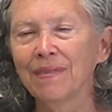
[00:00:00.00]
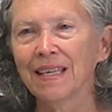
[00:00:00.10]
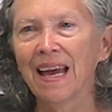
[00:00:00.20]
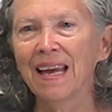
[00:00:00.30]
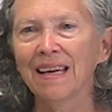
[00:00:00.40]

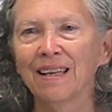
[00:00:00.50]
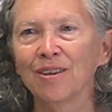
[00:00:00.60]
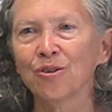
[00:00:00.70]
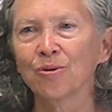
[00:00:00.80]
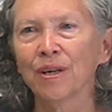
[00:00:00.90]
day and
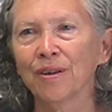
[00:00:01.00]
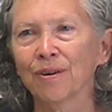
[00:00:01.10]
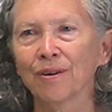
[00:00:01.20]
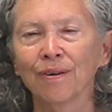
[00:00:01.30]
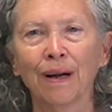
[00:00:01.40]
enjoy
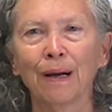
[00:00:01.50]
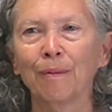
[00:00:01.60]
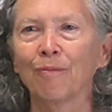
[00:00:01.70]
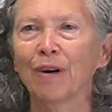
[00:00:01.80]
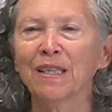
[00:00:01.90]
your
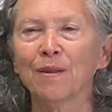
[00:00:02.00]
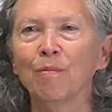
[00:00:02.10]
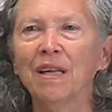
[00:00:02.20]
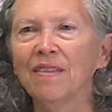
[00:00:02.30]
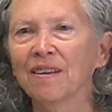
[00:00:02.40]
rest of the
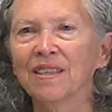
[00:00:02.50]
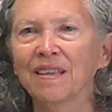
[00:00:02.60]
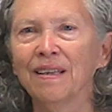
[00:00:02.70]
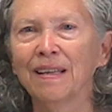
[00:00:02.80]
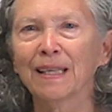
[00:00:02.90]
month. I'll
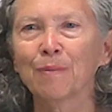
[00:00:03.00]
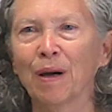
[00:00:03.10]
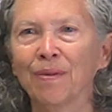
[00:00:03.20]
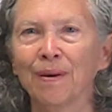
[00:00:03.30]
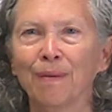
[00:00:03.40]
see you next
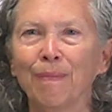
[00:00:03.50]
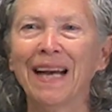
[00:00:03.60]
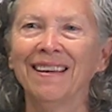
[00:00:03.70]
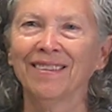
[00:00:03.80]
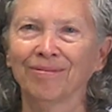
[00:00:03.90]
month.
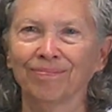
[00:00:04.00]
Bye.